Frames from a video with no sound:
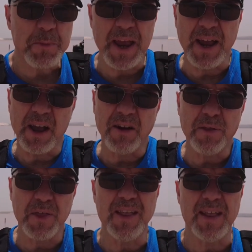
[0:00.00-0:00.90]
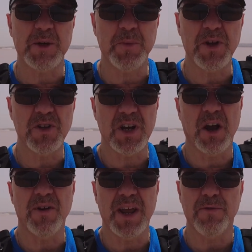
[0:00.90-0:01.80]
pink, and I think that's because it
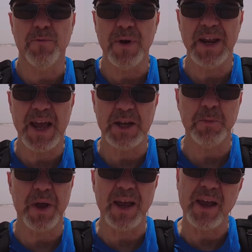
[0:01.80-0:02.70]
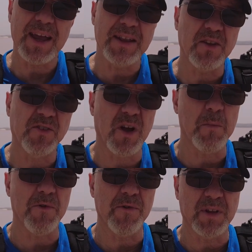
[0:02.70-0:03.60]
only ever really gets pink in the
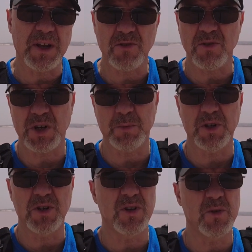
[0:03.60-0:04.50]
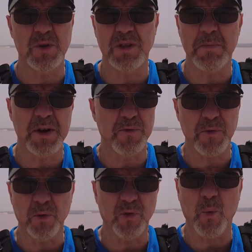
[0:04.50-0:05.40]
summer, and that's got something to do with the
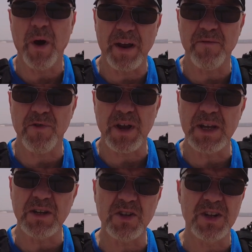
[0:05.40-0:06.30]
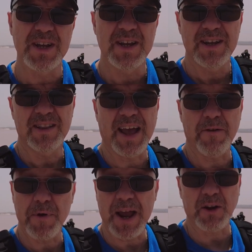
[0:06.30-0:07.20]
minerals or whatever it is
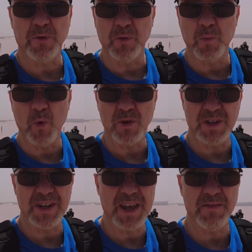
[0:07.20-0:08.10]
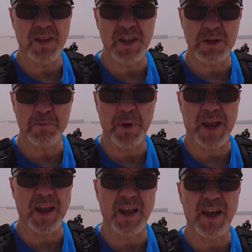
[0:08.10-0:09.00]
that react with the water to give it this
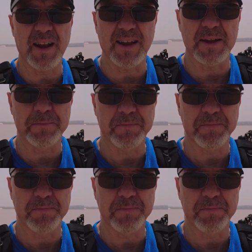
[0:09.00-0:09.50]
pink colour.